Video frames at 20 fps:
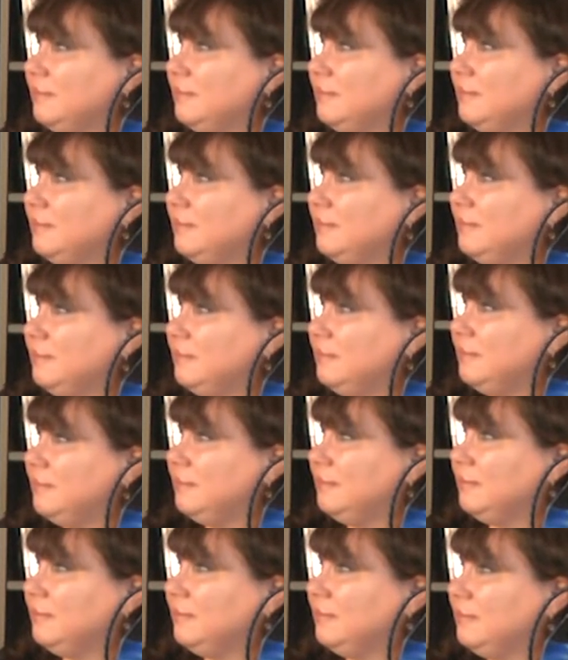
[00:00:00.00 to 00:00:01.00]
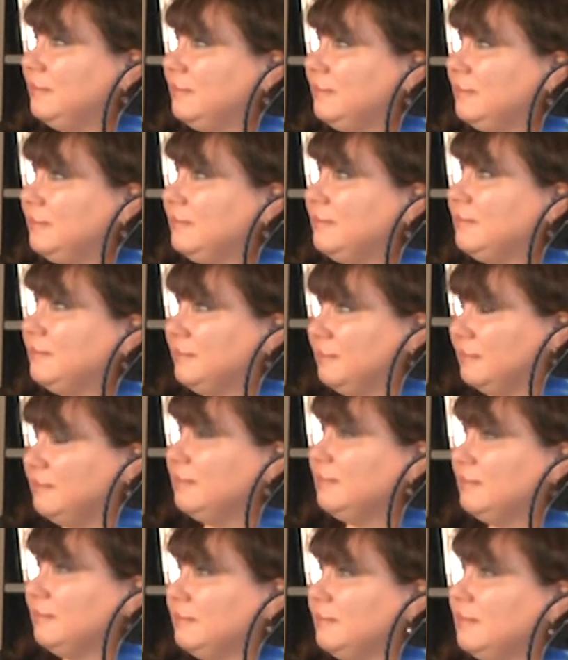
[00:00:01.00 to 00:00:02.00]

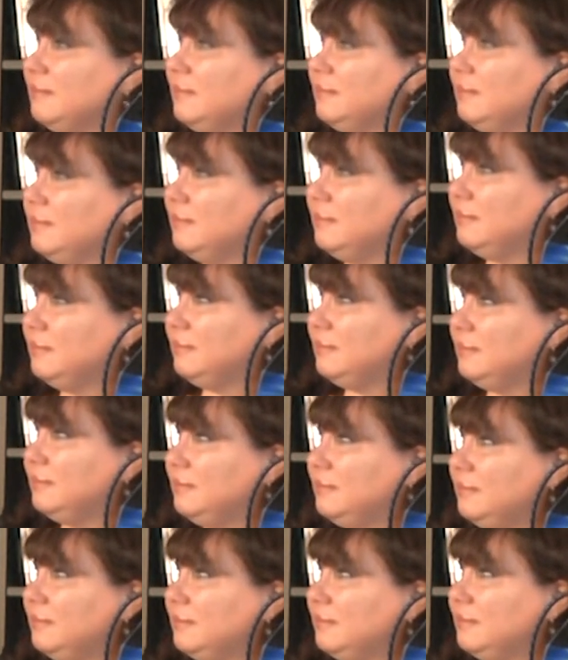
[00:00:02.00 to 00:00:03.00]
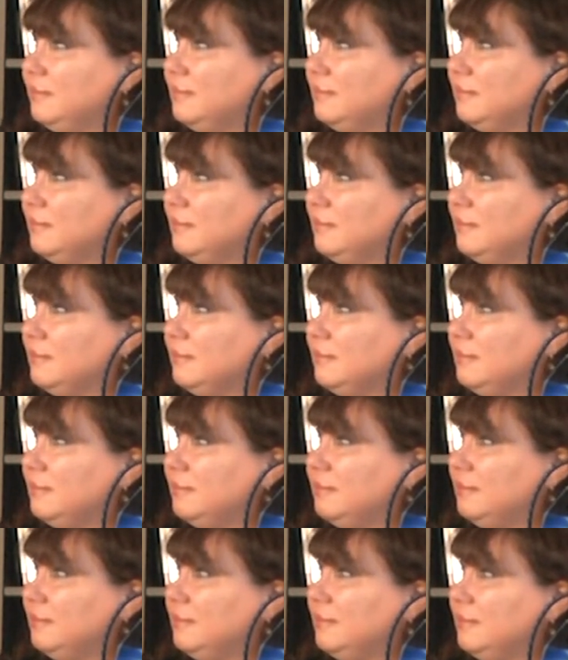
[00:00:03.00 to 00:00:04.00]

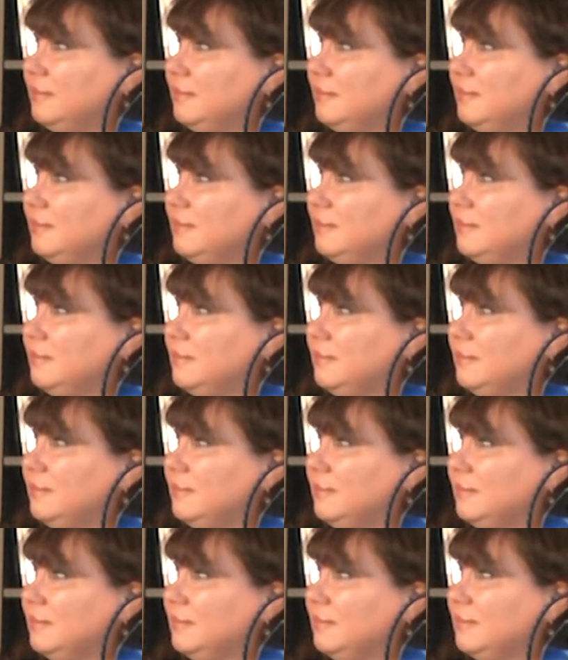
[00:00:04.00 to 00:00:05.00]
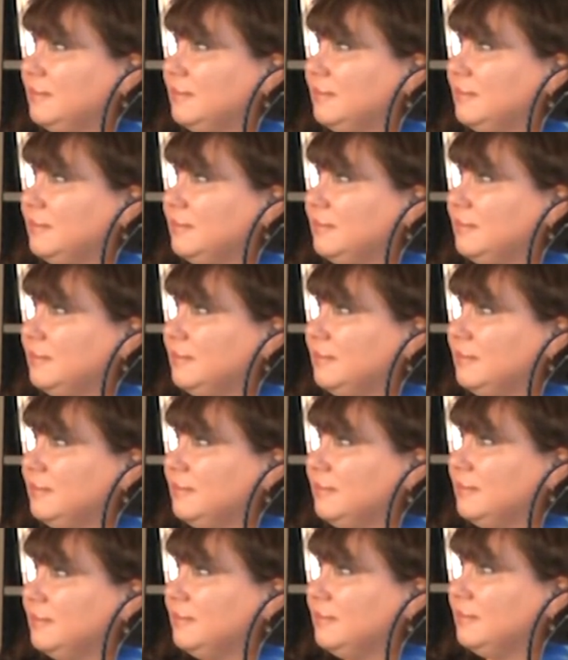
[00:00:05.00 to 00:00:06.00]

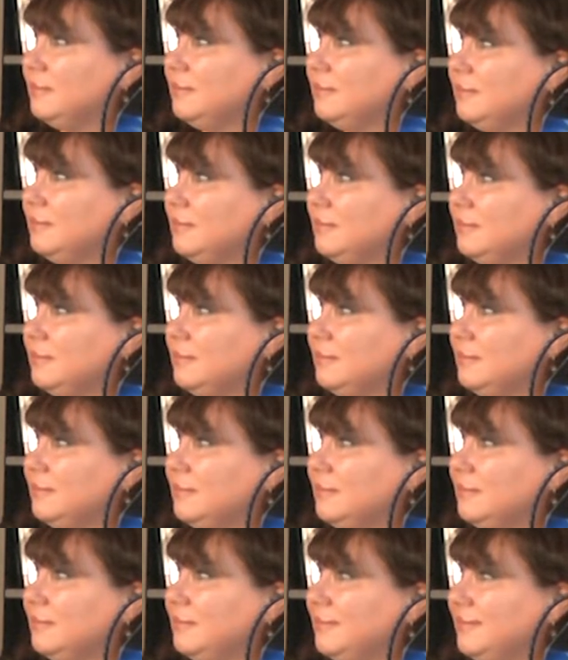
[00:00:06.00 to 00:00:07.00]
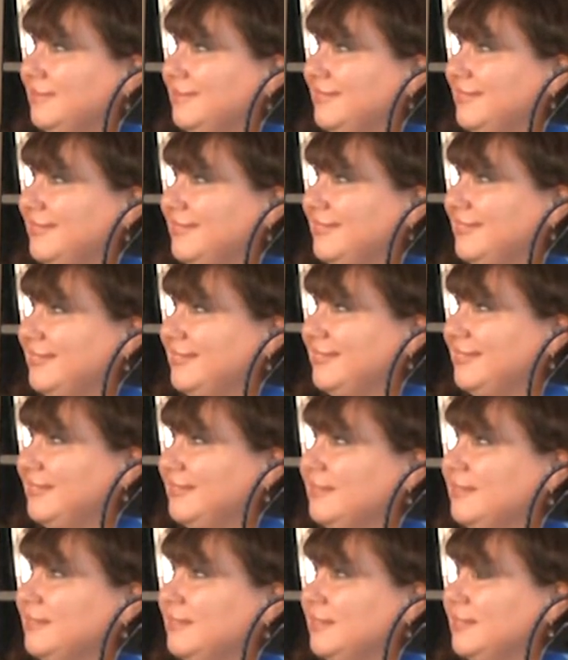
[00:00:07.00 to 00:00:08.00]

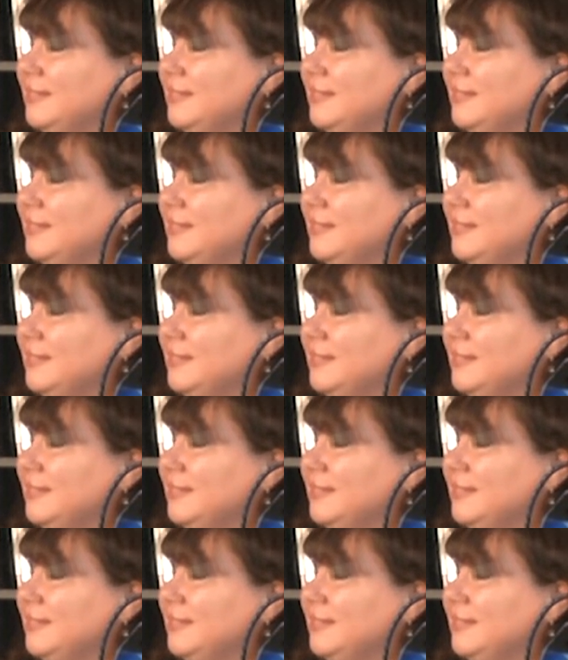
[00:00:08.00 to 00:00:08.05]
(not speaking)